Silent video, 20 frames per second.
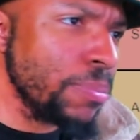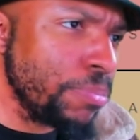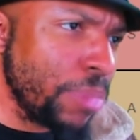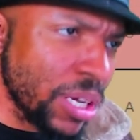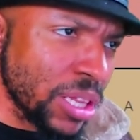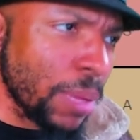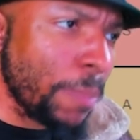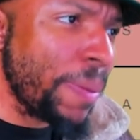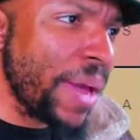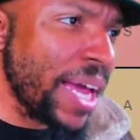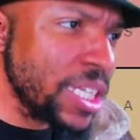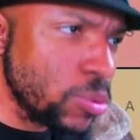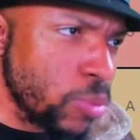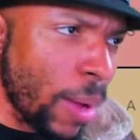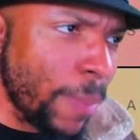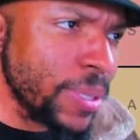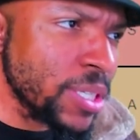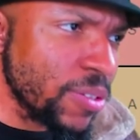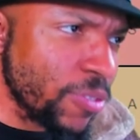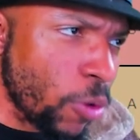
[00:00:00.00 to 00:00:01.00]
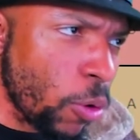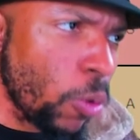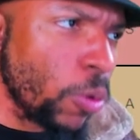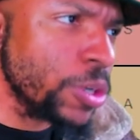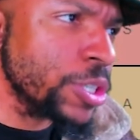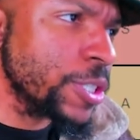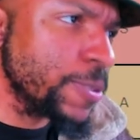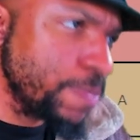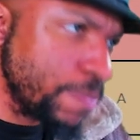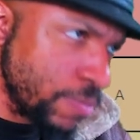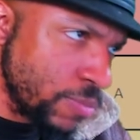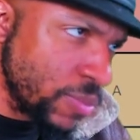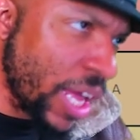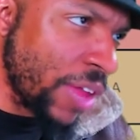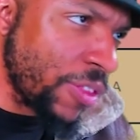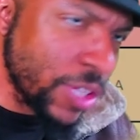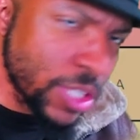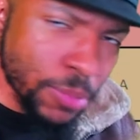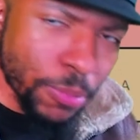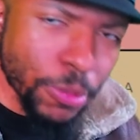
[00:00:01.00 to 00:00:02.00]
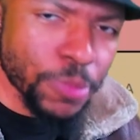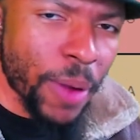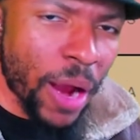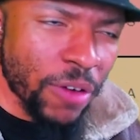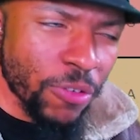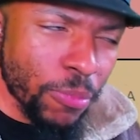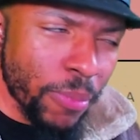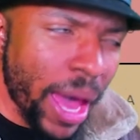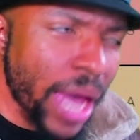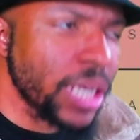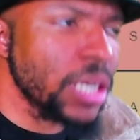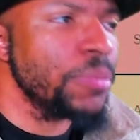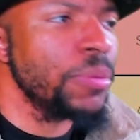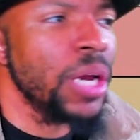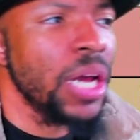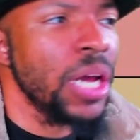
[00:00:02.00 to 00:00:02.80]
But the base weapons, of course, yeah, this is the most powerful magnum.